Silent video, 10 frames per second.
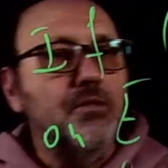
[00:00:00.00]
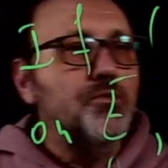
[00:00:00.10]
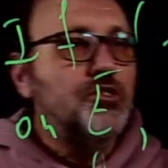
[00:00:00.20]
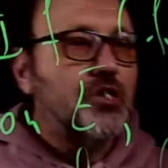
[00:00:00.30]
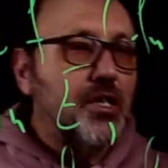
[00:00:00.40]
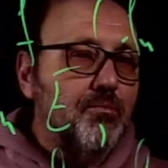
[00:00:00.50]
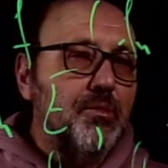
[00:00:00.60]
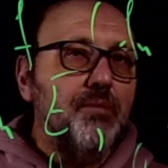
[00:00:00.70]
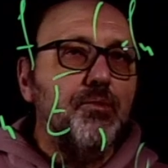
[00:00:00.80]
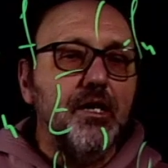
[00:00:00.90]
which can be
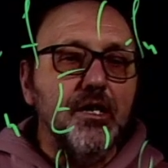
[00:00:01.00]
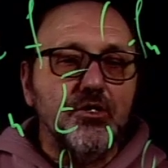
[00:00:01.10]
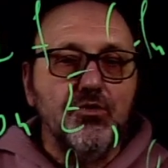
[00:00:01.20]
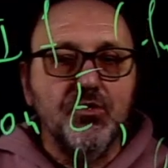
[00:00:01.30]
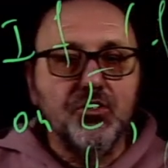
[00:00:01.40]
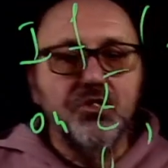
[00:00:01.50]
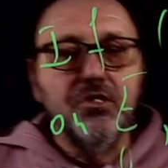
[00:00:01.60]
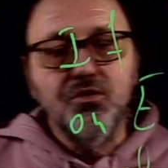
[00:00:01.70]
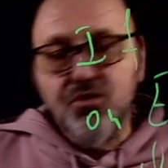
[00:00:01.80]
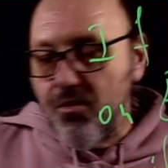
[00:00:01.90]
applied to the
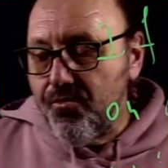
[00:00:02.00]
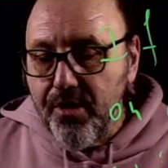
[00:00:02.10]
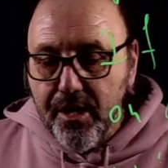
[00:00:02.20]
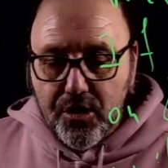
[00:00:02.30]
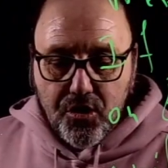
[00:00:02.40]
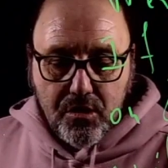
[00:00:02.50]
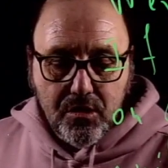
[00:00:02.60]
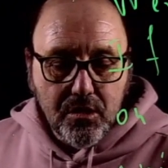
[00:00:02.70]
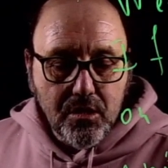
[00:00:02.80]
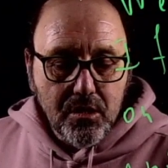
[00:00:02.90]
series of
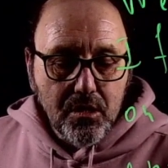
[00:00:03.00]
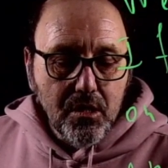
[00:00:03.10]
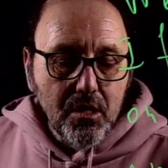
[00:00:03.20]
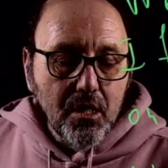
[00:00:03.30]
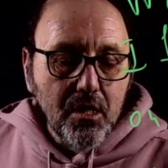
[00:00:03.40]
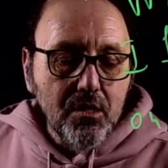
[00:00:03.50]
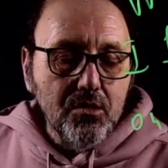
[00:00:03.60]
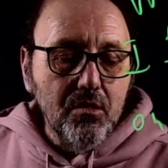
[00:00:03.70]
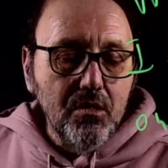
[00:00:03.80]
functions. So